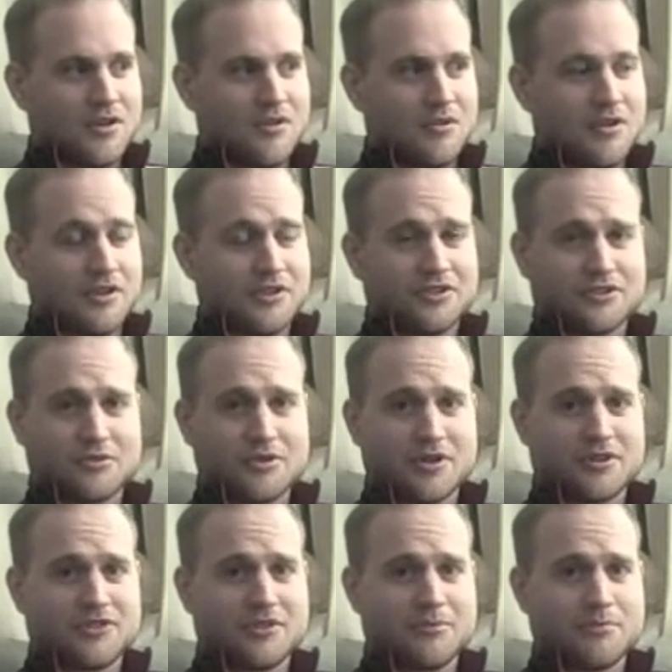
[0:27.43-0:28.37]
Well, this is
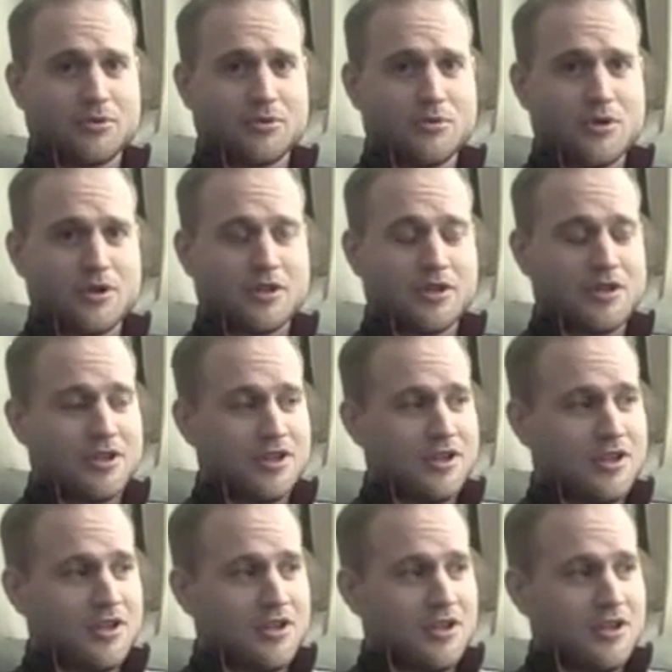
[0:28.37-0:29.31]
quite a simple one.
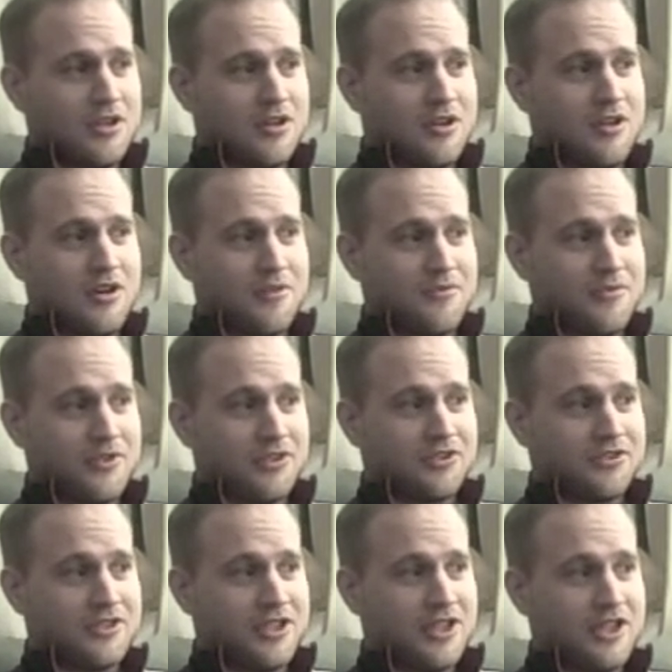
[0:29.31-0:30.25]

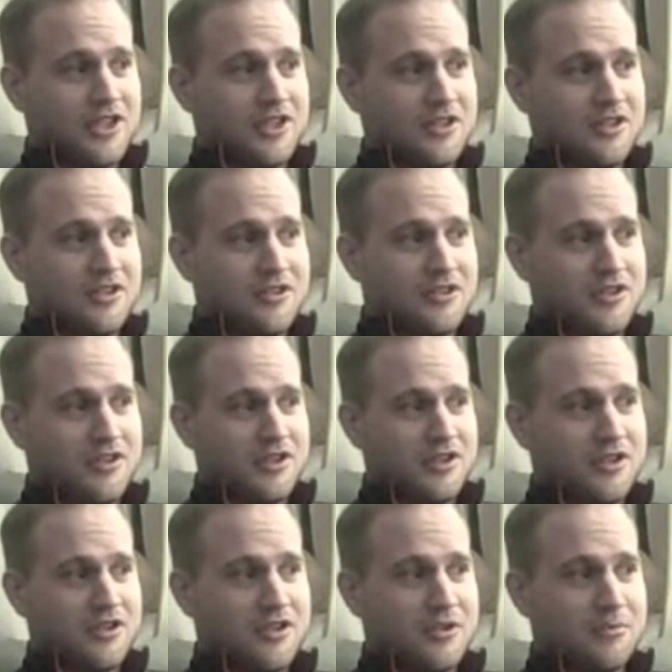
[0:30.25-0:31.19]
Obviously,
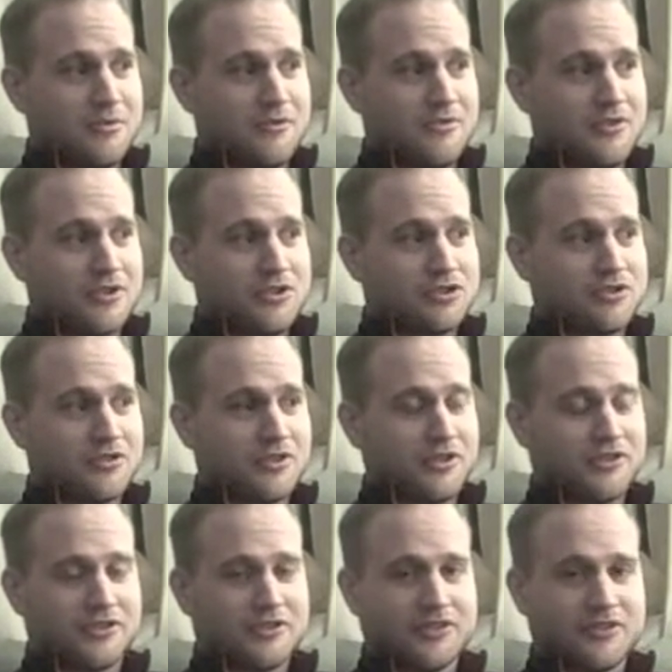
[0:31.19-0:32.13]
the uh, preferred
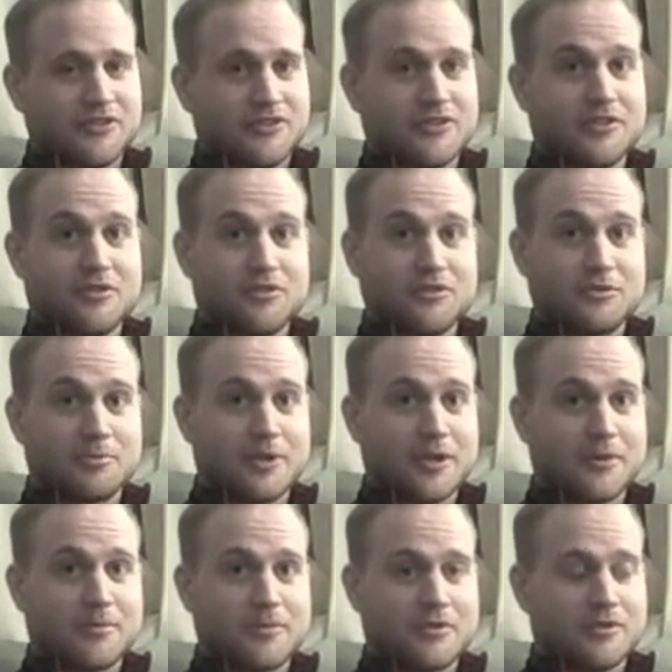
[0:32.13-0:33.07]
choice is the
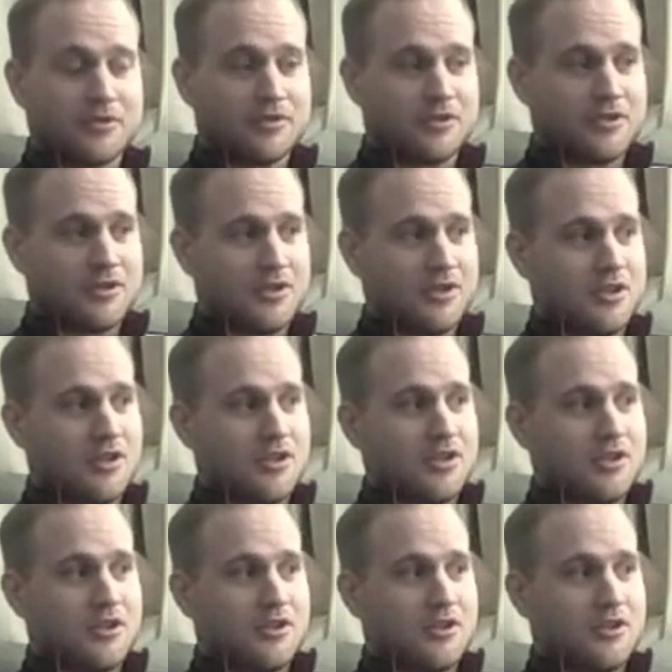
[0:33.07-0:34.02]
newspaper.
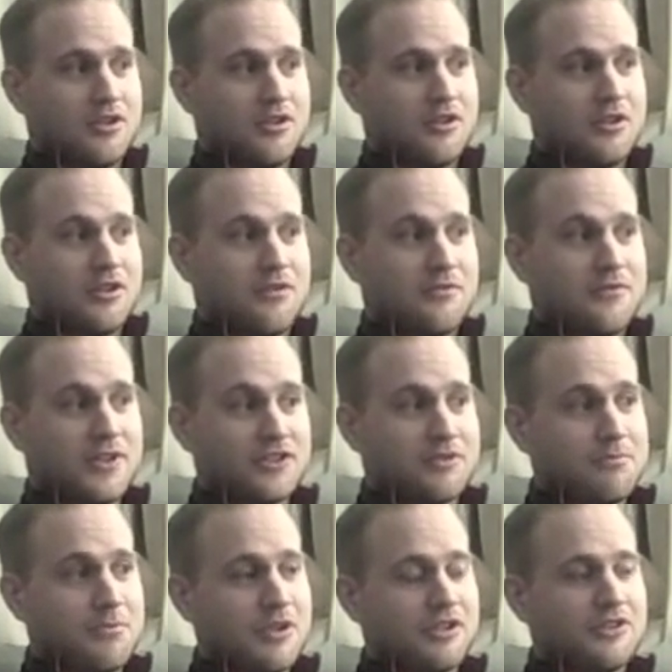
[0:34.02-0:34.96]
The
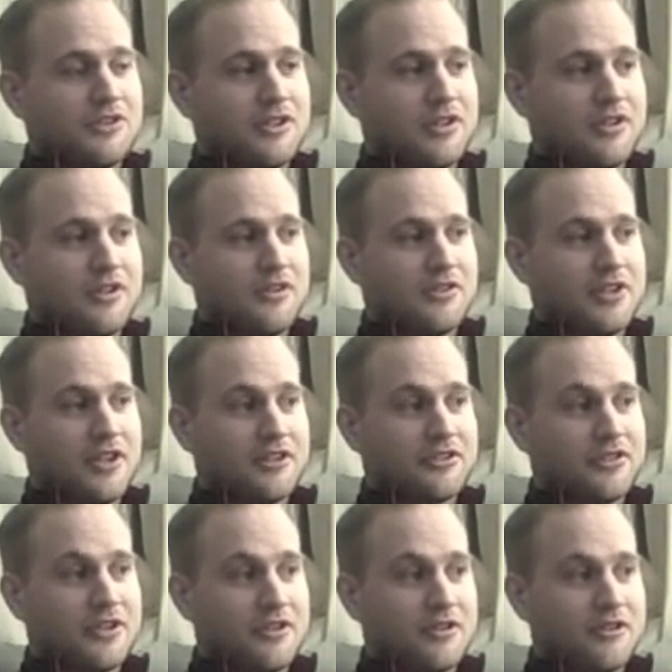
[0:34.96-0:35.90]
flexibility, the
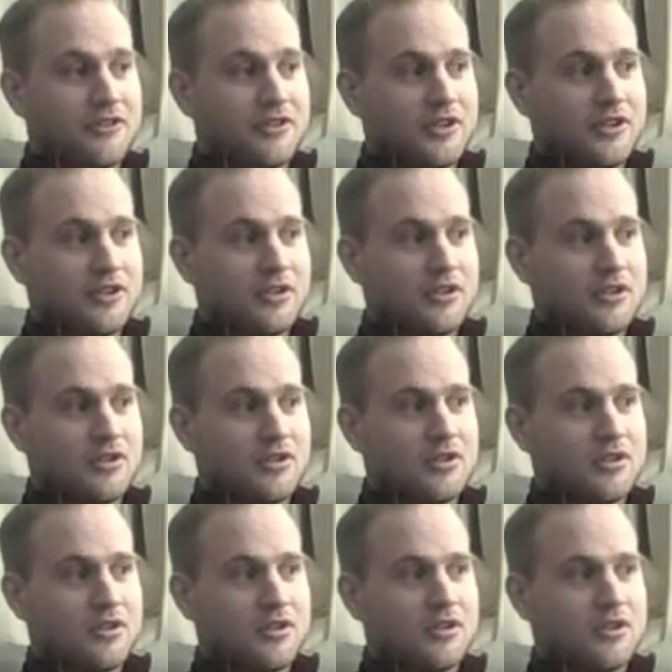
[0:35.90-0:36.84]
dexterity,
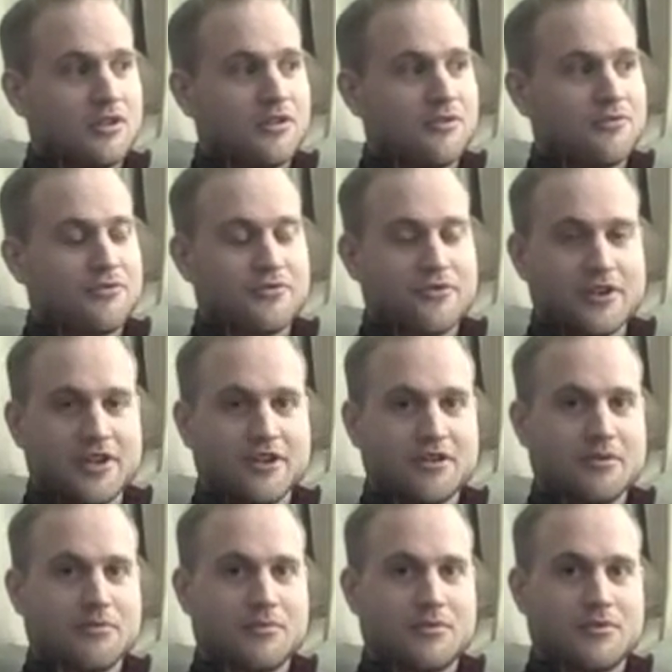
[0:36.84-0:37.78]
the
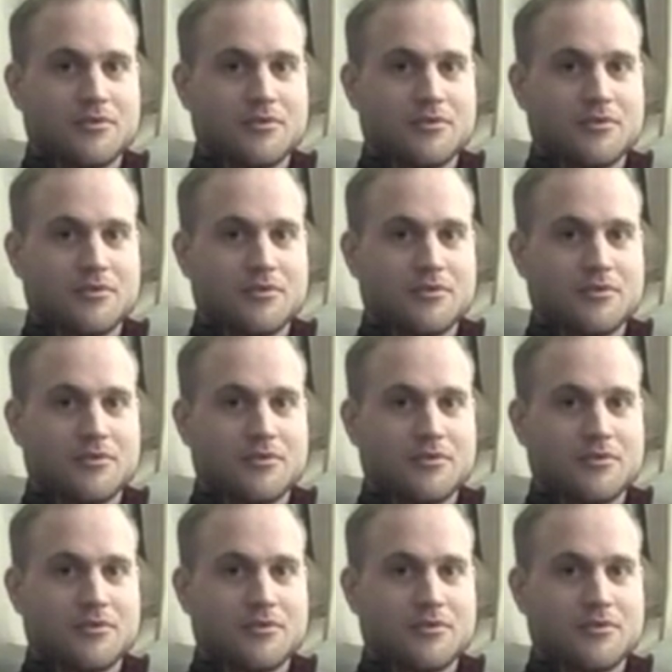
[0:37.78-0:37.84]
freedom.